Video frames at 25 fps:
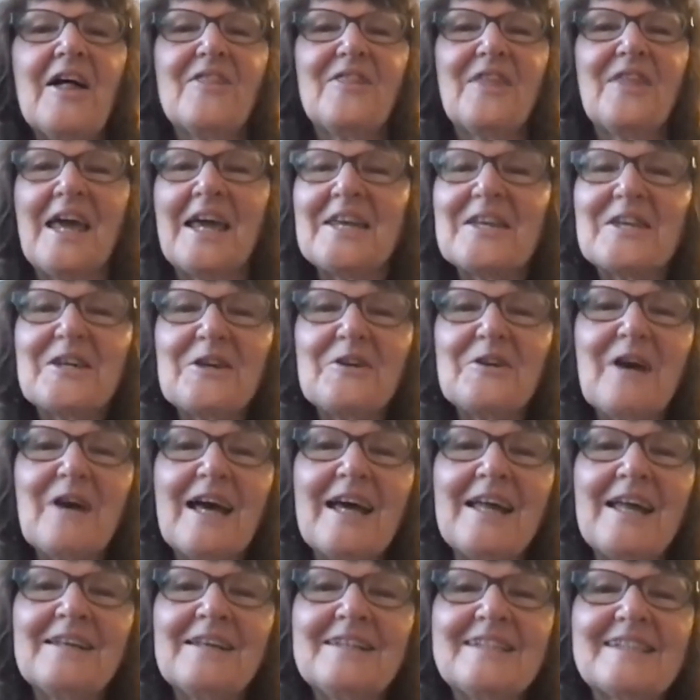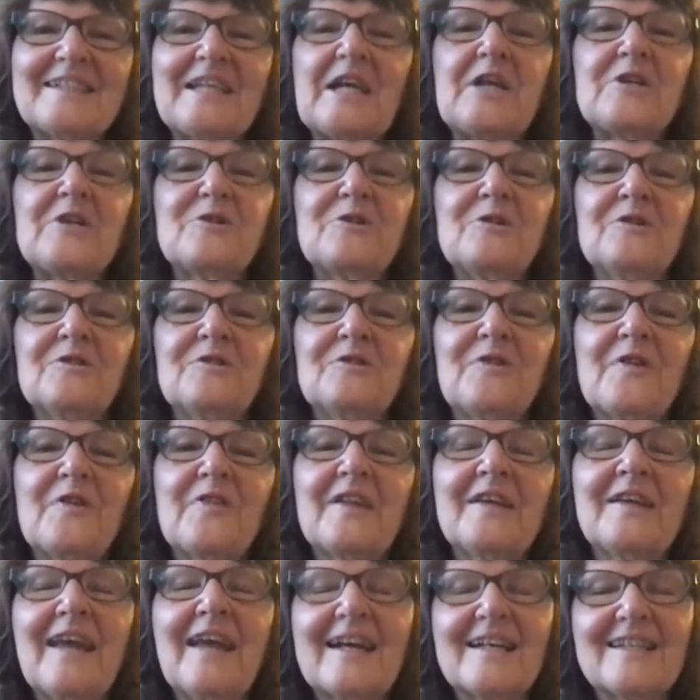Thank you, and stay tuned for
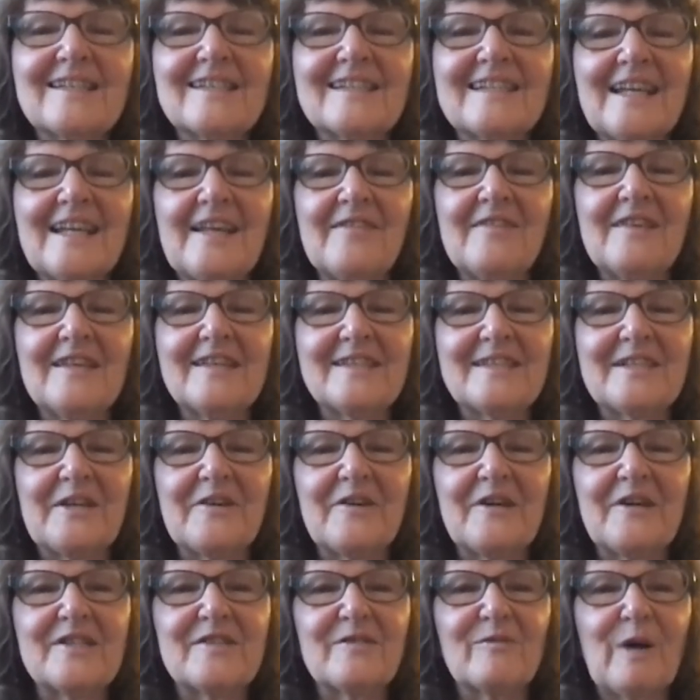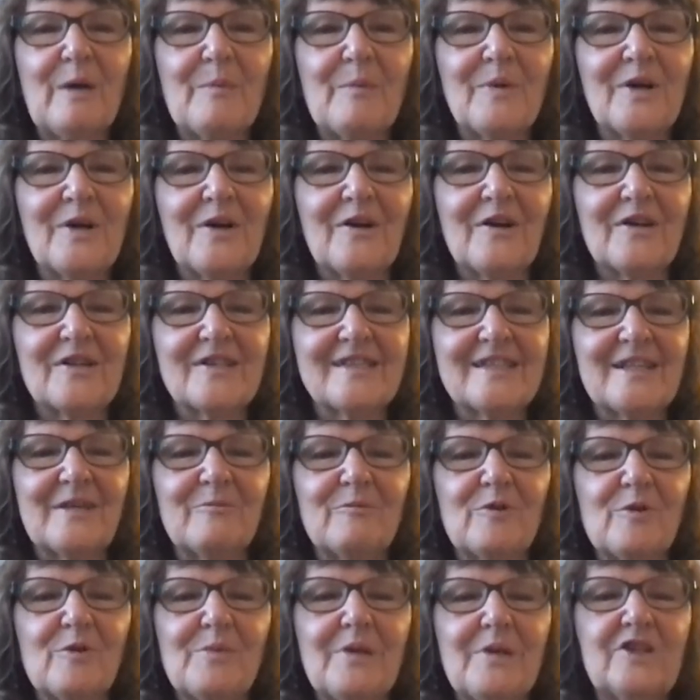the next in this series of webinars
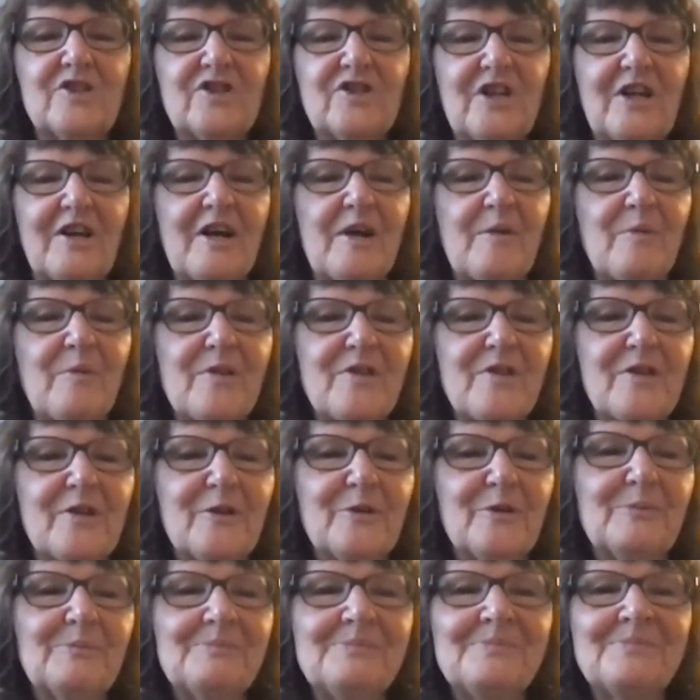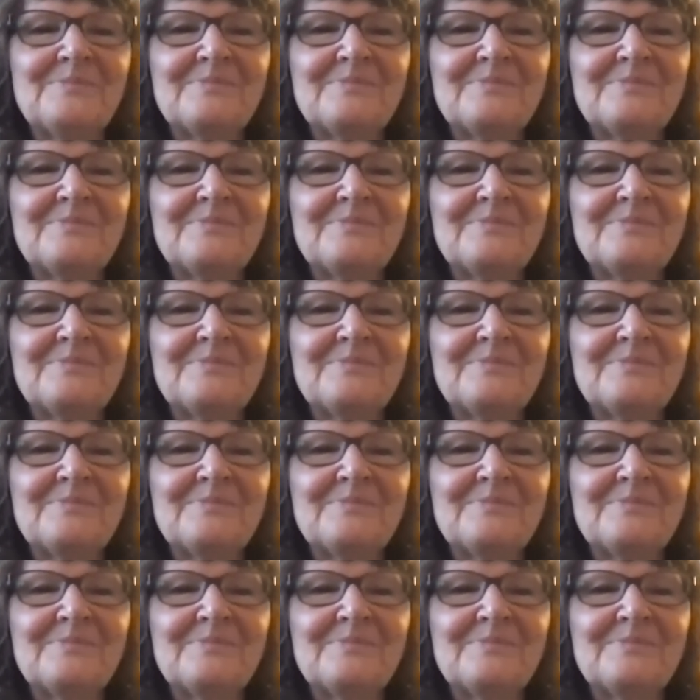that we'll be sharing with you.